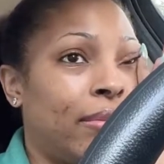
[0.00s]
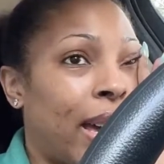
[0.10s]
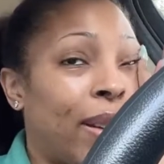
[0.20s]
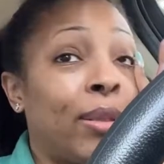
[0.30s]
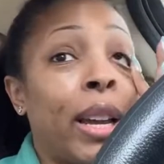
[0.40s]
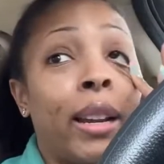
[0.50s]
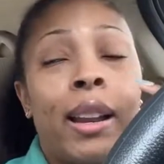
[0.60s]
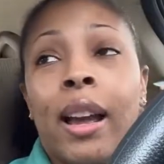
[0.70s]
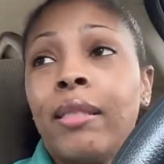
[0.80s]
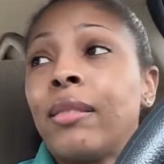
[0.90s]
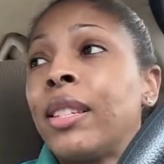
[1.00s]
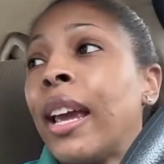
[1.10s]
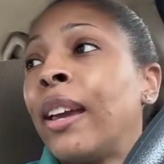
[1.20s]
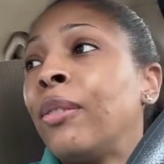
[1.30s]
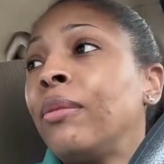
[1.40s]
I don't like not
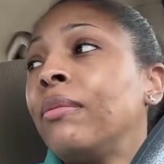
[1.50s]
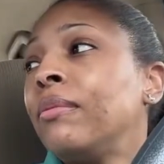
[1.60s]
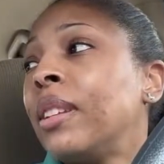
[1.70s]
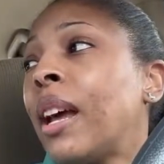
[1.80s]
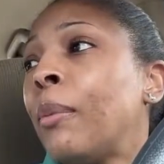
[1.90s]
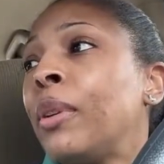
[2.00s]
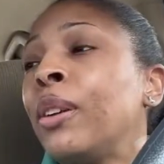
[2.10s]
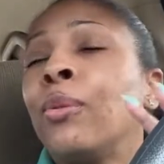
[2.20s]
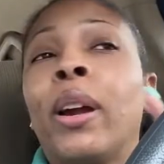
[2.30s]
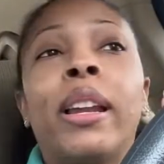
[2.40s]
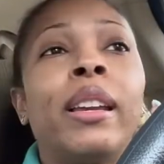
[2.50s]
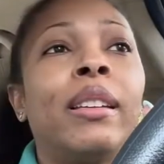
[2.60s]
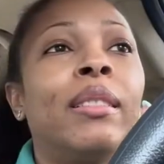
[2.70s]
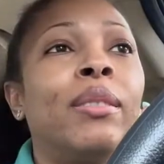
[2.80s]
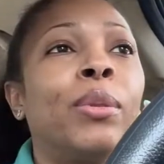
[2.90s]
staying, not being ready
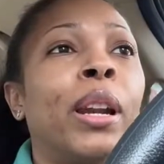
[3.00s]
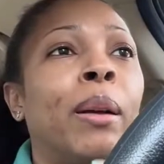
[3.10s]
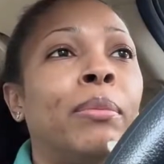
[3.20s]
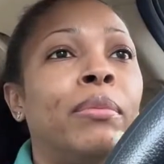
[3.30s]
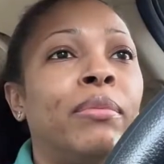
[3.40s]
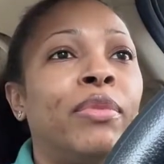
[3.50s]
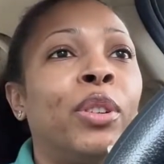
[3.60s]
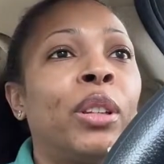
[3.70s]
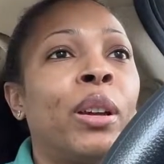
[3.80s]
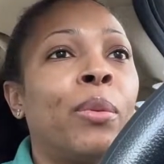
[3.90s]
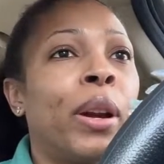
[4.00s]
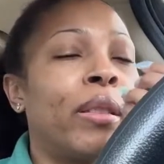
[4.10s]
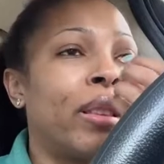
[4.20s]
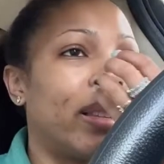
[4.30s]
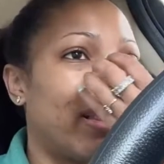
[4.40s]
when I'm fully aware
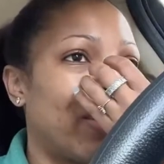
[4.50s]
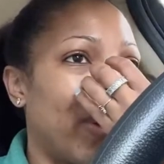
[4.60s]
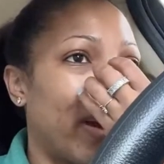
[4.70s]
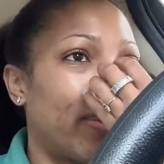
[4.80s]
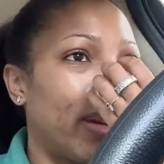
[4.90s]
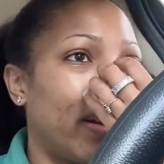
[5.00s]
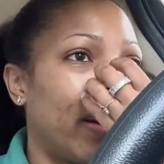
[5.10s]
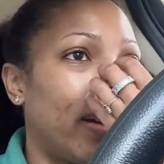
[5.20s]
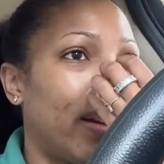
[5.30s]
that this is why I'm here.